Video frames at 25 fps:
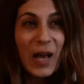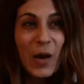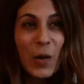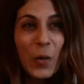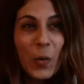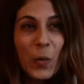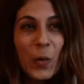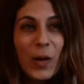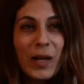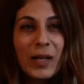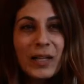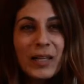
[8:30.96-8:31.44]

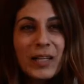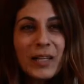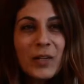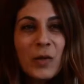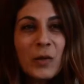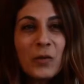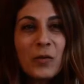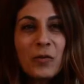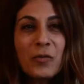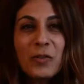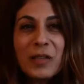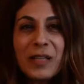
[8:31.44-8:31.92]
Well,
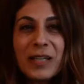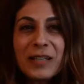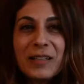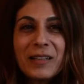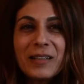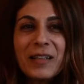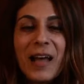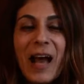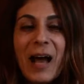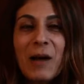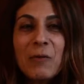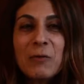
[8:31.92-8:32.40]
don't forget
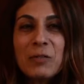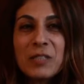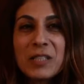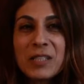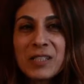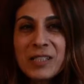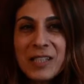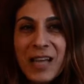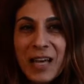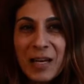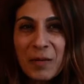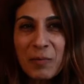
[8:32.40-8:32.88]
that I was
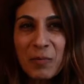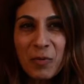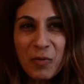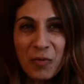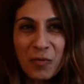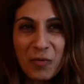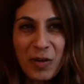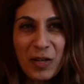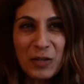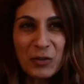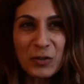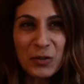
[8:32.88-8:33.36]
not a
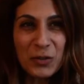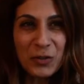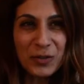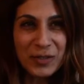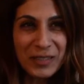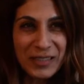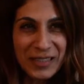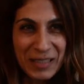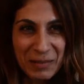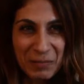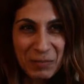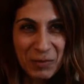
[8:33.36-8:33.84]
professional
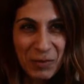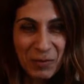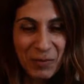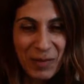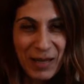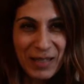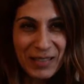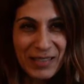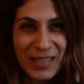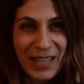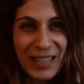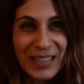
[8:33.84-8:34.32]

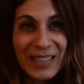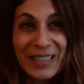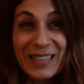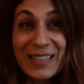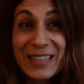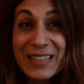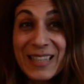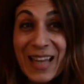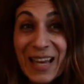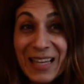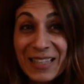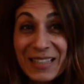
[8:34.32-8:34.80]
diplomat. I did
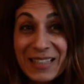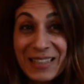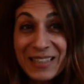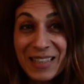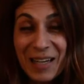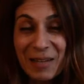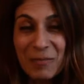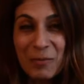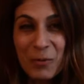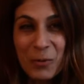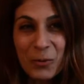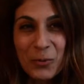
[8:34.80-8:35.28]
not
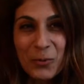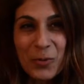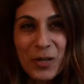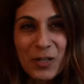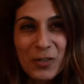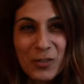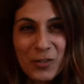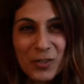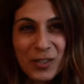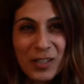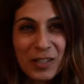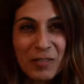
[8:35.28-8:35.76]
come
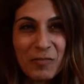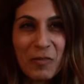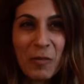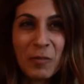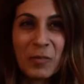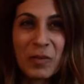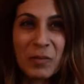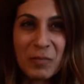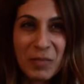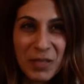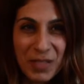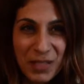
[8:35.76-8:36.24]
originally from
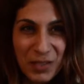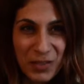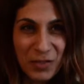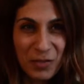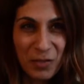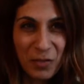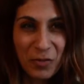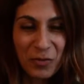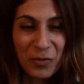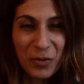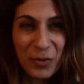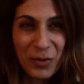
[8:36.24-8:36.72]
the Minister
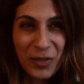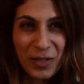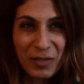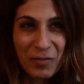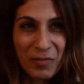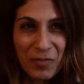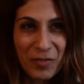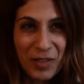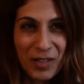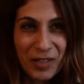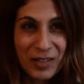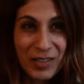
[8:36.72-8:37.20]
of Foreign
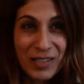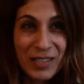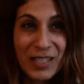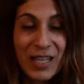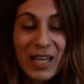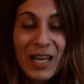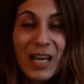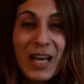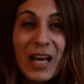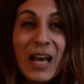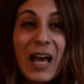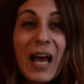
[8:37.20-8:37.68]
Affairs.
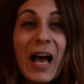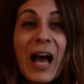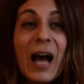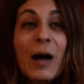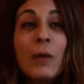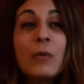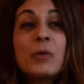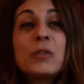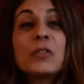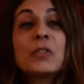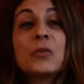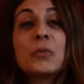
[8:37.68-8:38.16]
I
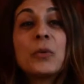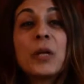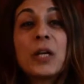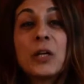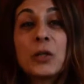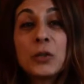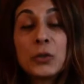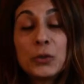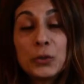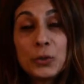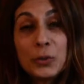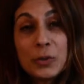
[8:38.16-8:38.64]
was
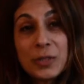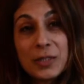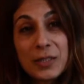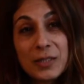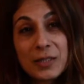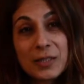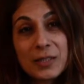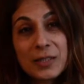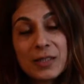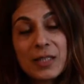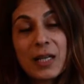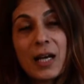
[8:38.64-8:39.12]

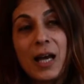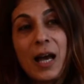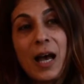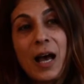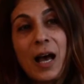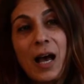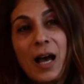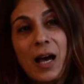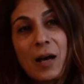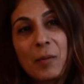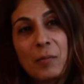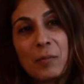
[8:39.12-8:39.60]
recruited
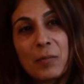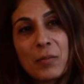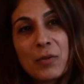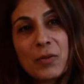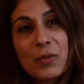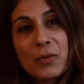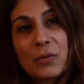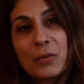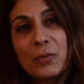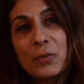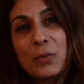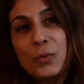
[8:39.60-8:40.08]

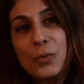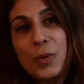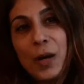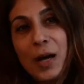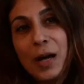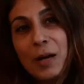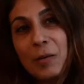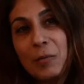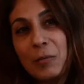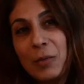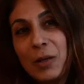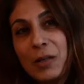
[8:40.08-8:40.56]
through,
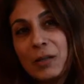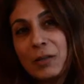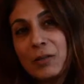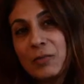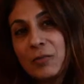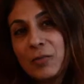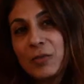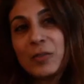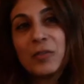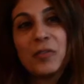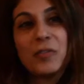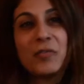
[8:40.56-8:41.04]

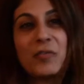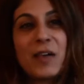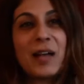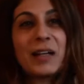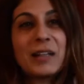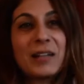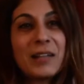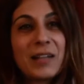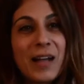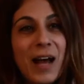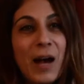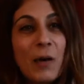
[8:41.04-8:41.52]
for the
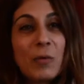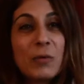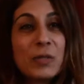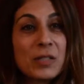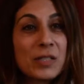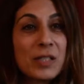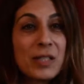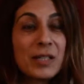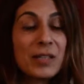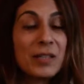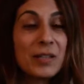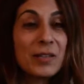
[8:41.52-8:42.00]
fact that I was
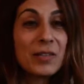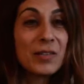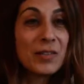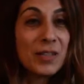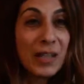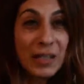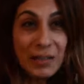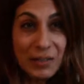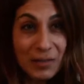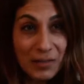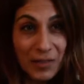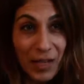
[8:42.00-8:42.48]
a
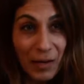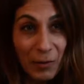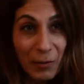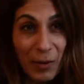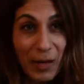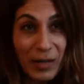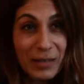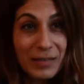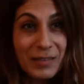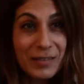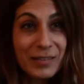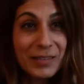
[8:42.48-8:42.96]
theater
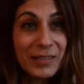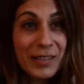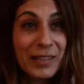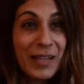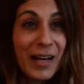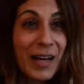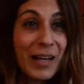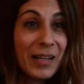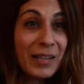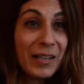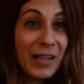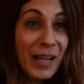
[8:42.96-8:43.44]
director, that
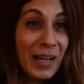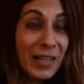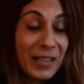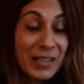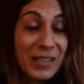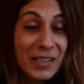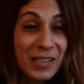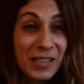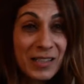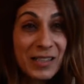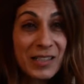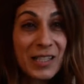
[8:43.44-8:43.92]
I had a
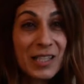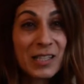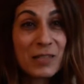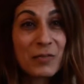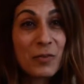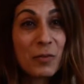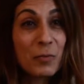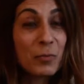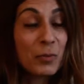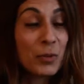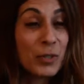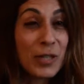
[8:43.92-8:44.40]

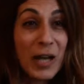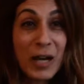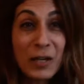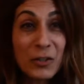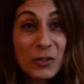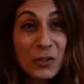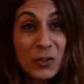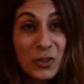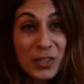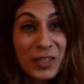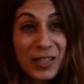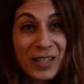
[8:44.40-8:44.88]
successful
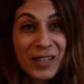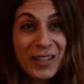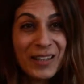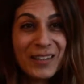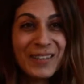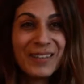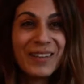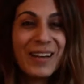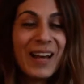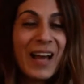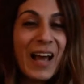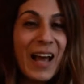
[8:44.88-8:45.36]
production
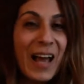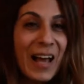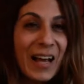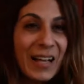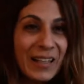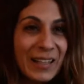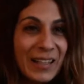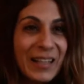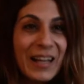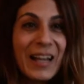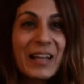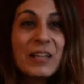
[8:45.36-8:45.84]
here,
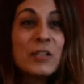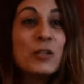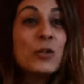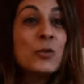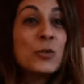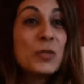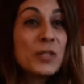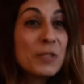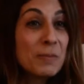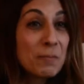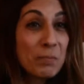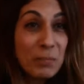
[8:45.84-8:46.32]
and that I knew
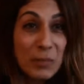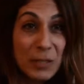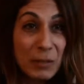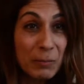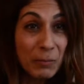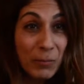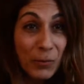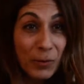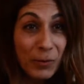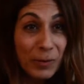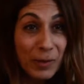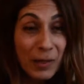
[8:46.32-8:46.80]
some
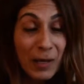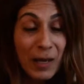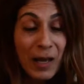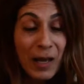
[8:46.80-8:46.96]
people,